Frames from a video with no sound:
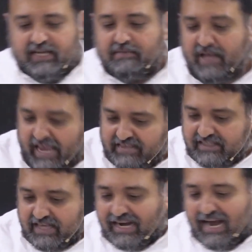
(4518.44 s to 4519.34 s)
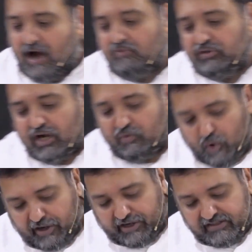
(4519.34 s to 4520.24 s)
is the counter
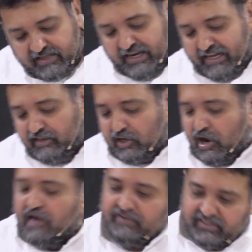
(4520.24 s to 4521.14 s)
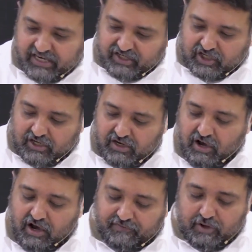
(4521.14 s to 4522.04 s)
voice in the conversation of
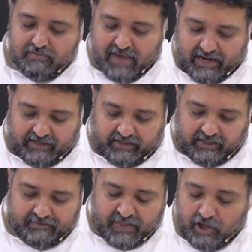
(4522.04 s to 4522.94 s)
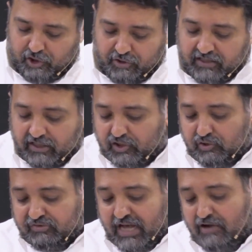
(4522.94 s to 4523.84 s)
humanity. During the
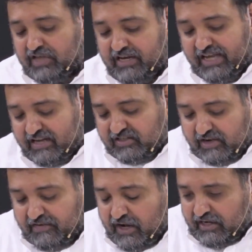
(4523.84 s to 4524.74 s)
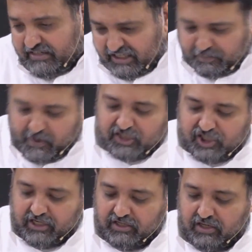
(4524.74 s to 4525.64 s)
2000 years of dispersion,
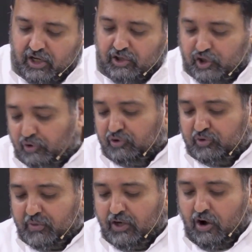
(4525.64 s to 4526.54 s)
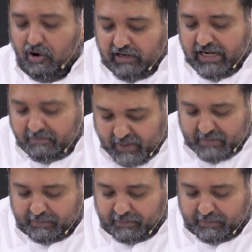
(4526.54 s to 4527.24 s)
Jews were the only people